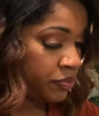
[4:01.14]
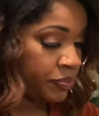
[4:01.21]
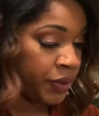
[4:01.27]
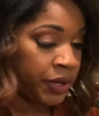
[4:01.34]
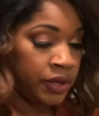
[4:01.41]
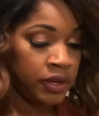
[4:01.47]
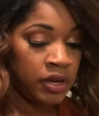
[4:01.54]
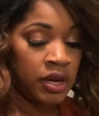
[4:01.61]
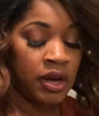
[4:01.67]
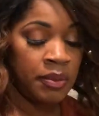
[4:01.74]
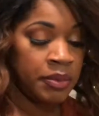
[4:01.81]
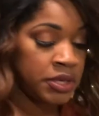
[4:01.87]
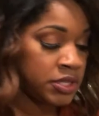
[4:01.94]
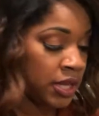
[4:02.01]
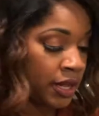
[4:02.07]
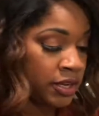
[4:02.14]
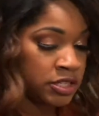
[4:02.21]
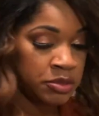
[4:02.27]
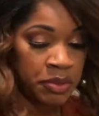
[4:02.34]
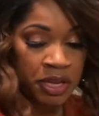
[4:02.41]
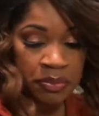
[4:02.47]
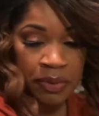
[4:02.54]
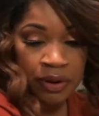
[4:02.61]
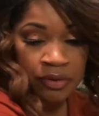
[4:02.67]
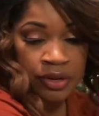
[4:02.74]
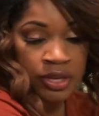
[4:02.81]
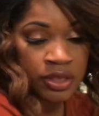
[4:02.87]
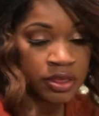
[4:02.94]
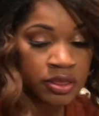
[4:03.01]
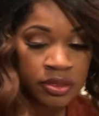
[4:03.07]
But I'm excited to make my
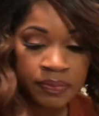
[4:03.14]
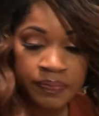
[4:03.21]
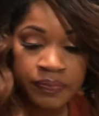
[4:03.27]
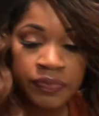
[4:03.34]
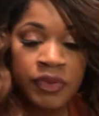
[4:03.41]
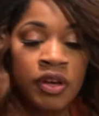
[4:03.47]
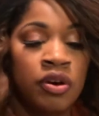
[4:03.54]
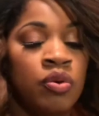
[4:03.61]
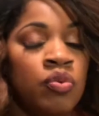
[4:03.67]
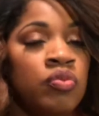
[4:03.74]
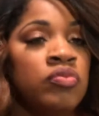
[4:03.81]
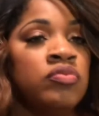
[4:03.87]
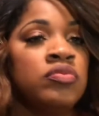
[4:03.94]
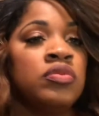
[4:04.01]
wreath. Oh,